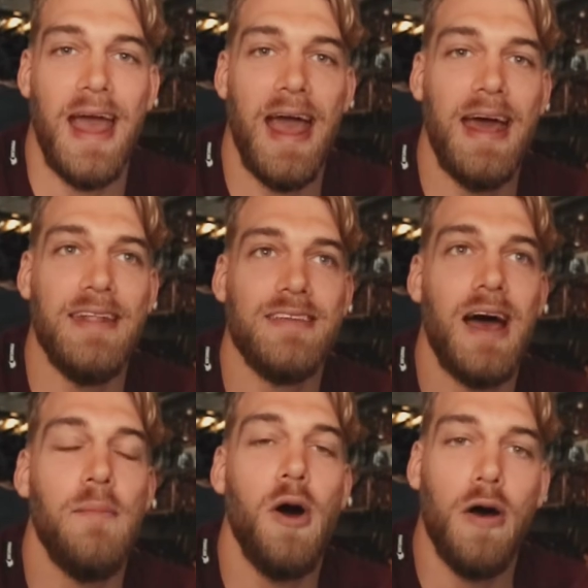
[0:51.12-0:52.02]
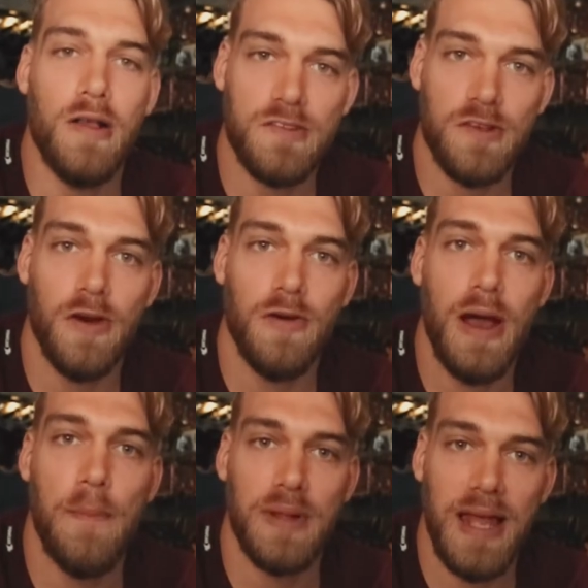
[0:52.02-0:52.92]
And I'm also
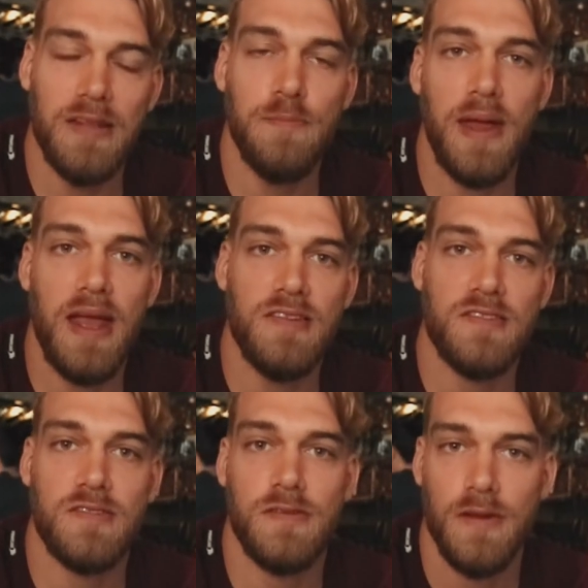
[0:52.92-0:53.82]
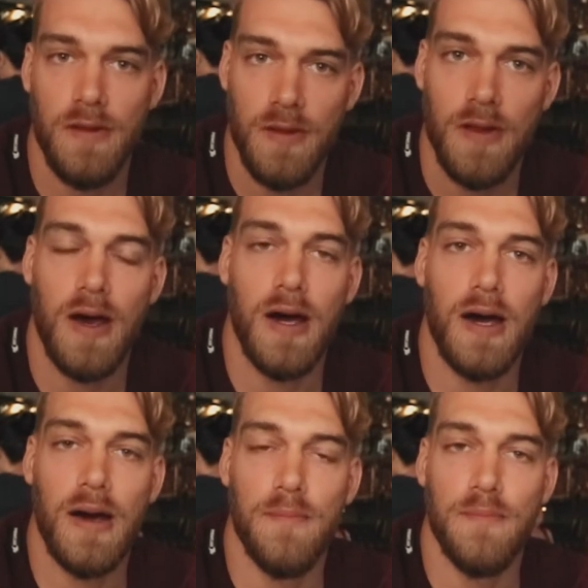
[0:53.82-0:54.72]
a plant-based
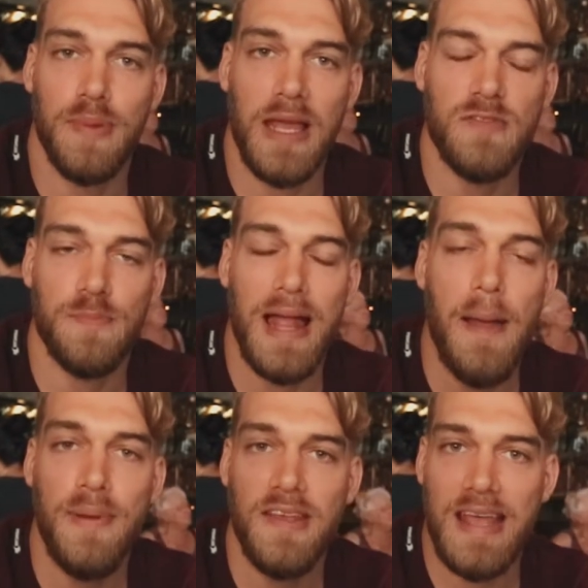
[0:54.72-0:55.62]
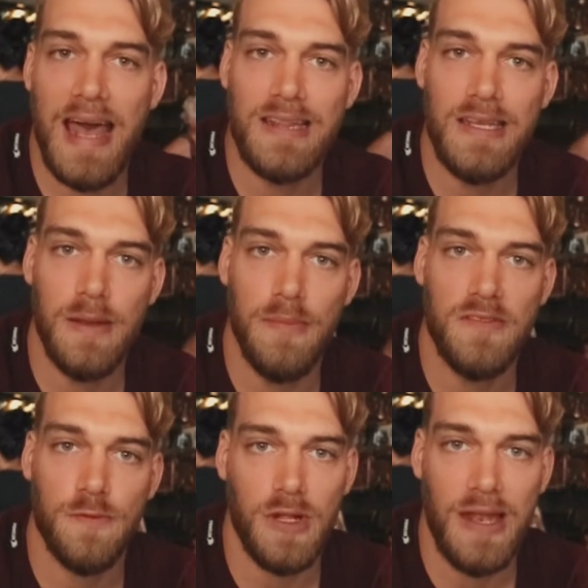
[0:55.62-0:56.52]
athlete. That
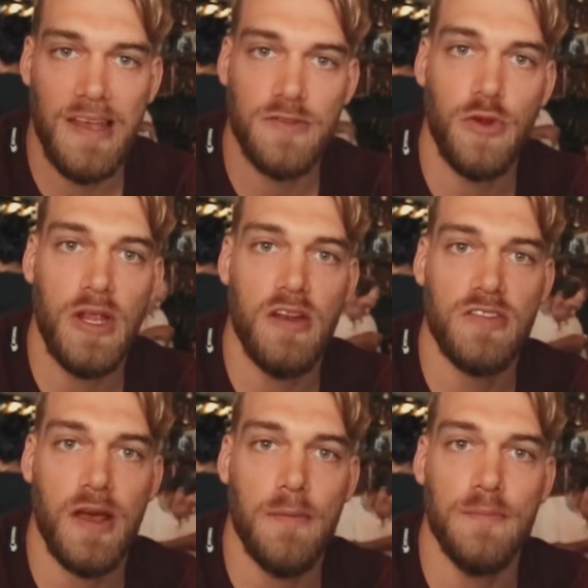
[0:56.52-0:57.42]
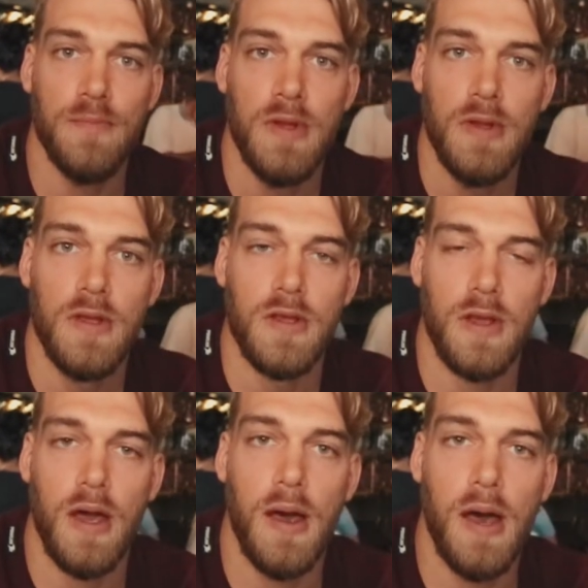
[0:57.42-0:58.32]
means for the last 3 years,
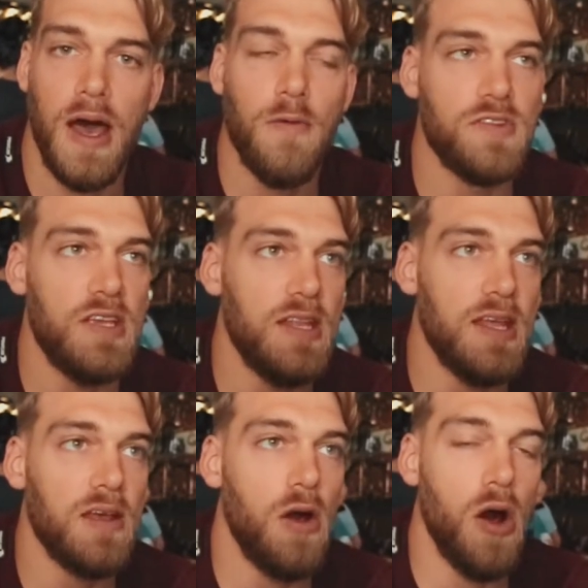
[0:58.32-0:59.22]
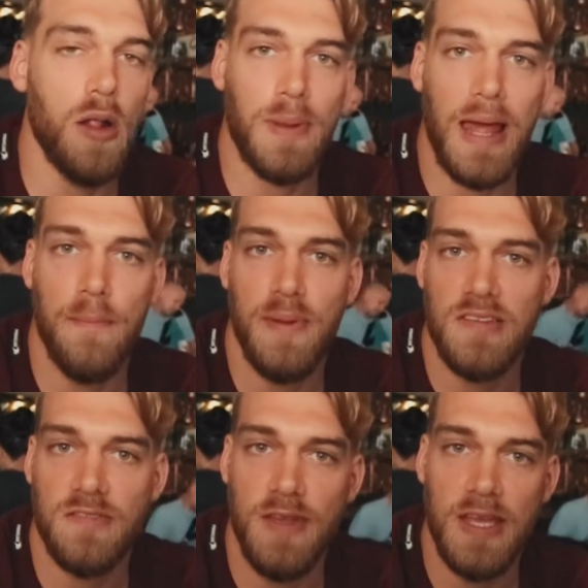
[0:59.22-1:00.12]
I was eating all
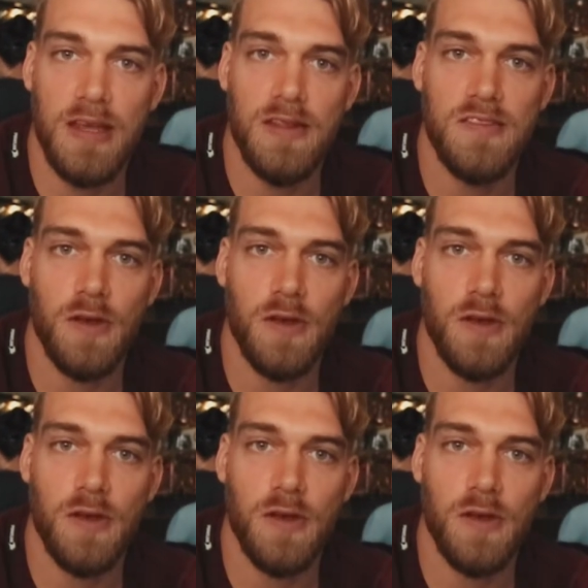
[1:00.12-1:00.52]
plant-based vegan.